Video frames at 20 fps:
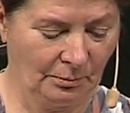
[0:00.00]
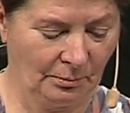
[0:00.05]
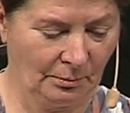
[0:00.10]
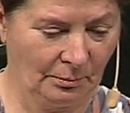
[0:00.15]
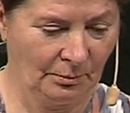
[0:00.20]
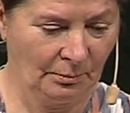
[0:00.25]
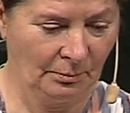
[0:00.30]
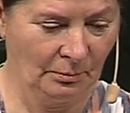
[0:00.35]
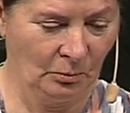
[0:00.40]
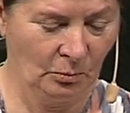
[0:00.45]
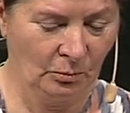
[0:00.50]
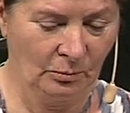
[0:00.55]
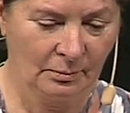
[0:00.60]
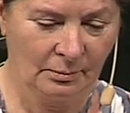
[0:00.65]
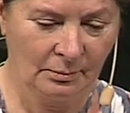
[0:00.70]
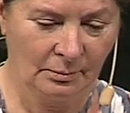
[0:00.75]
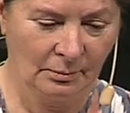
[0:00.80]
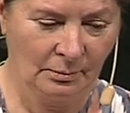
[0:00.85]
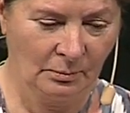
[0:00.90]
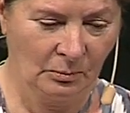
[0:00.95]

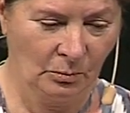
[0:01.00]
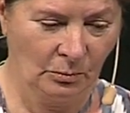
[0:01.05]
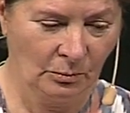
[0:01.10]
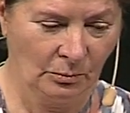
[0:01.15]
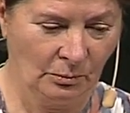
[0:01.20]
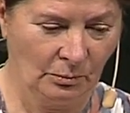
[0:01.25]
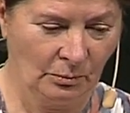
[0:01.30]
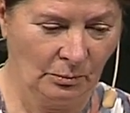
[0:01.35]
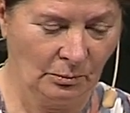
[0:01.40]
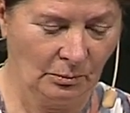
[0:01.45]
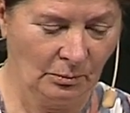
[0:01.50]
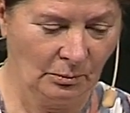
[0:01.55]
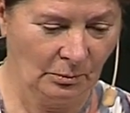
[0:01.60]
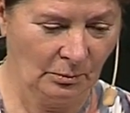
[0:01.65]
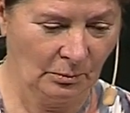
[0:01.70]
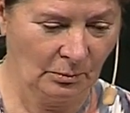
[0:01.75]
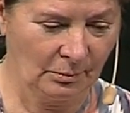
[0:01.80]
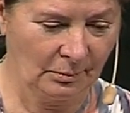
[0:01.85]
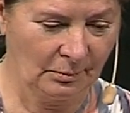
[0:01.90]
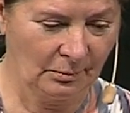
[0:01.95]

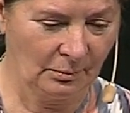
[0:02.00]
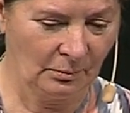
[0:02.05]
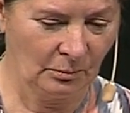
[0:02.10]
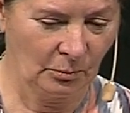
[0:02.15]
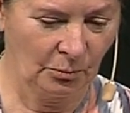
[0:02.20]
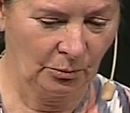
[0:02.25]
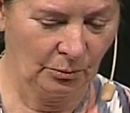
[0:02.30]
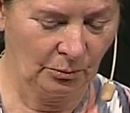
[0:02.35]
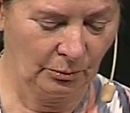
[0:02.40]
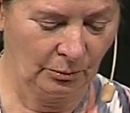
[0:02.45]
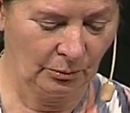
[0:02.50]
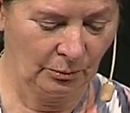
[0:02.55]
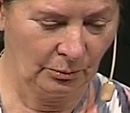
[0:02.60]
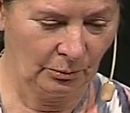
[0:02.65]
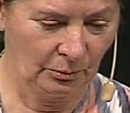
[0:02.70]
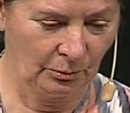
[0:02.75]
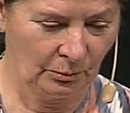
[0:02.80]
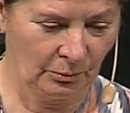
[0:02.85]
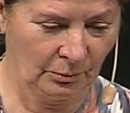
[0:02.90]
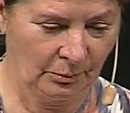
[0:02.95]
(silence)